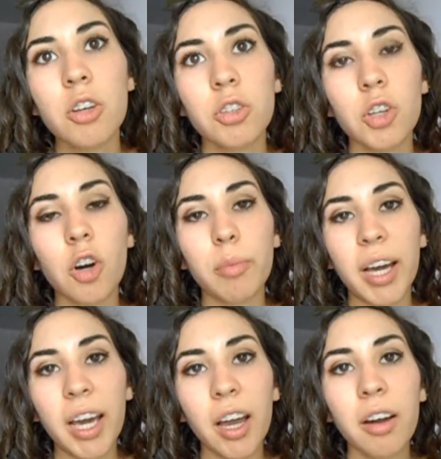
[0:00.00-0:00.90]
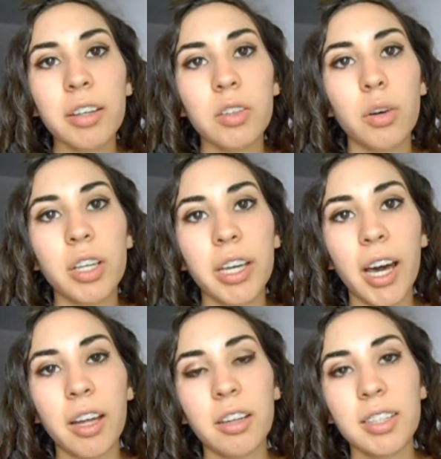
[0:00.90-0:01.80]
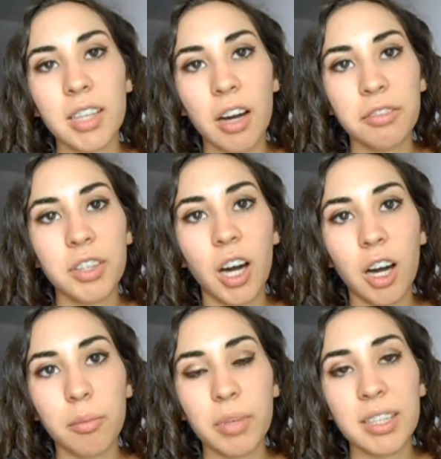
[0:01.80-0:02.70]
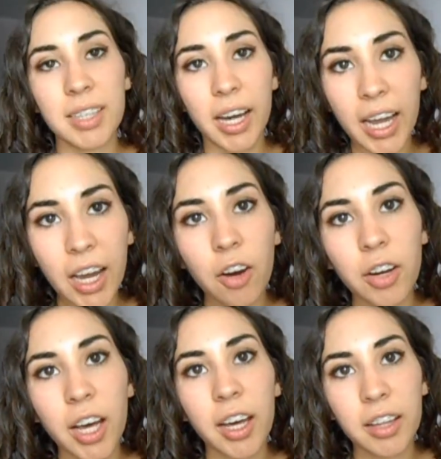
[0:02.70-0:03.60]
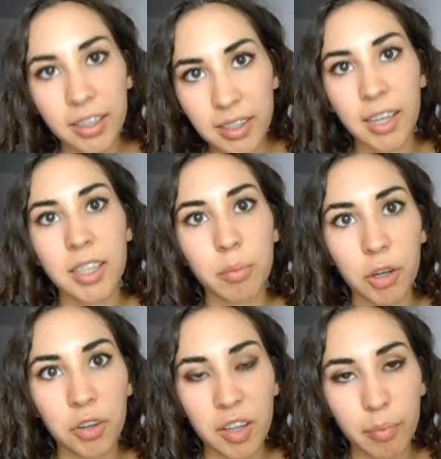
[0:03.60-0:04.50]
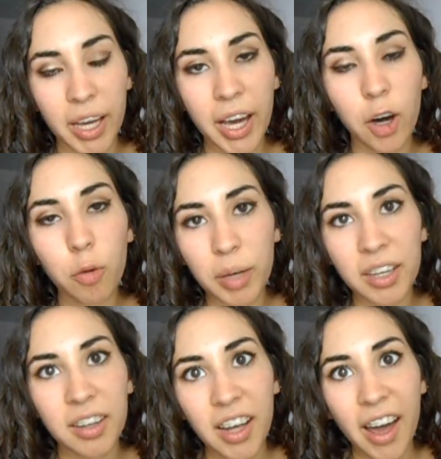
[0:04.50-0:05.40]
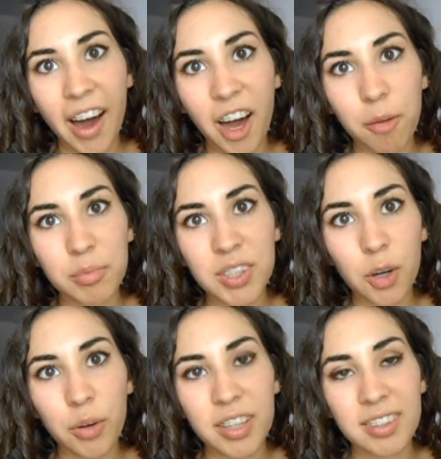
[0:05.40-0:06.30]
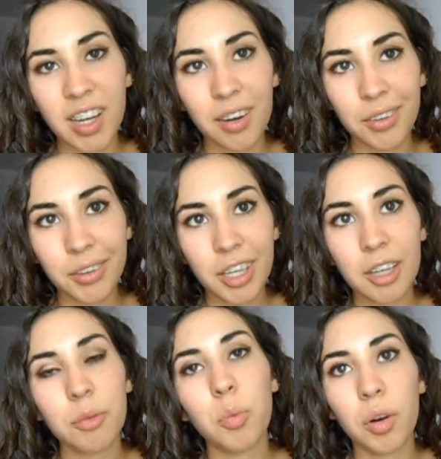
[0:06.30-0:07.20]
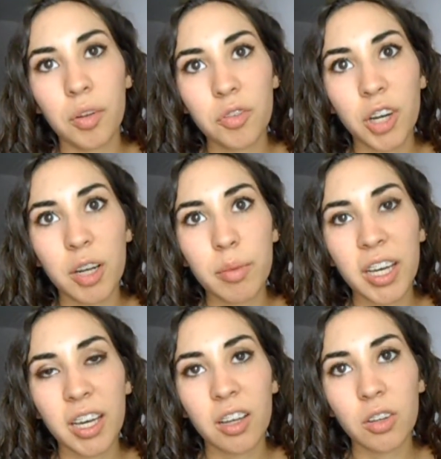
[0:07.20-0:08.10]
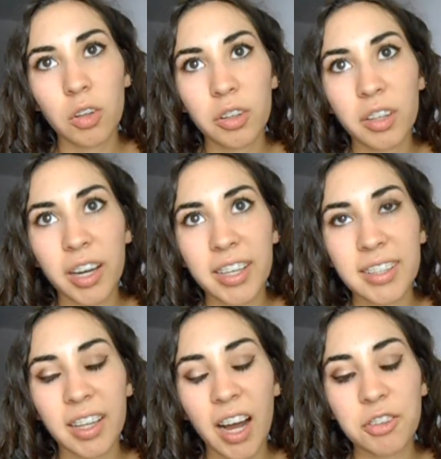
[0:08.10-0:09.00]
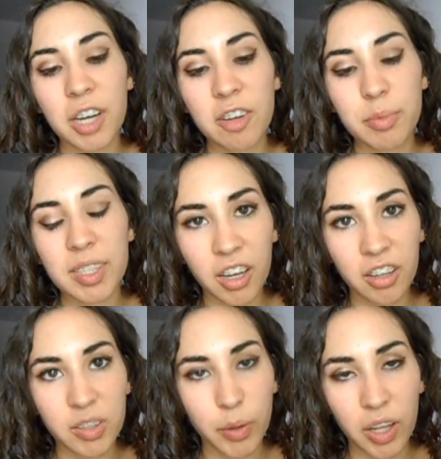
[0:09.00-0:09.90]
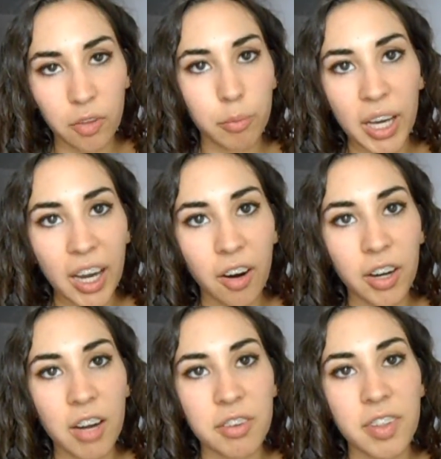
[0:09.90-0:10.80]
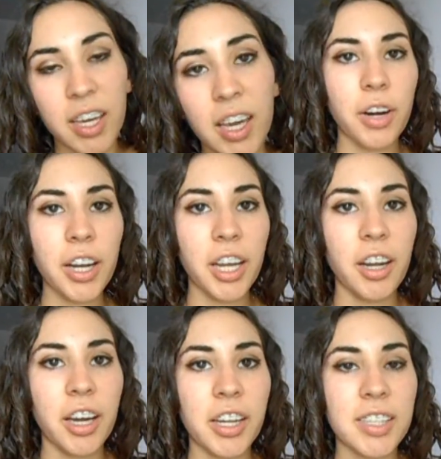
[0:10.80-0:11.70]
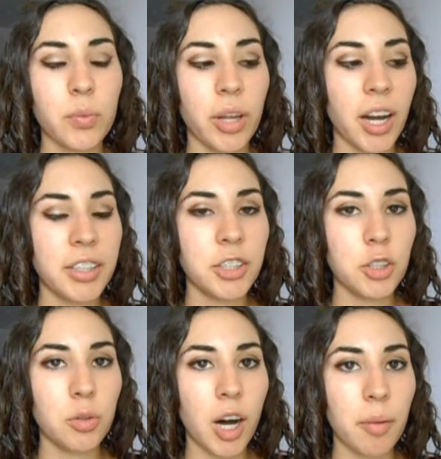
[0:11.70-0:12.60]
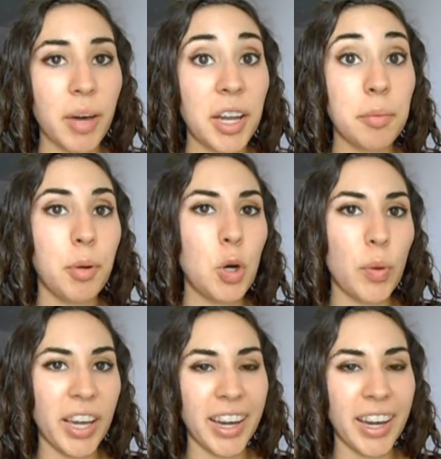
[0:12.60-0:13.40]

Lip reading: So my hair is going to get stuffed inside a hairnet and then tucked up underneath my helmet. So it's not really worth trying to make it look nice. And then after I've been sweating through my hair and everything, Friday night is when I do any pooing.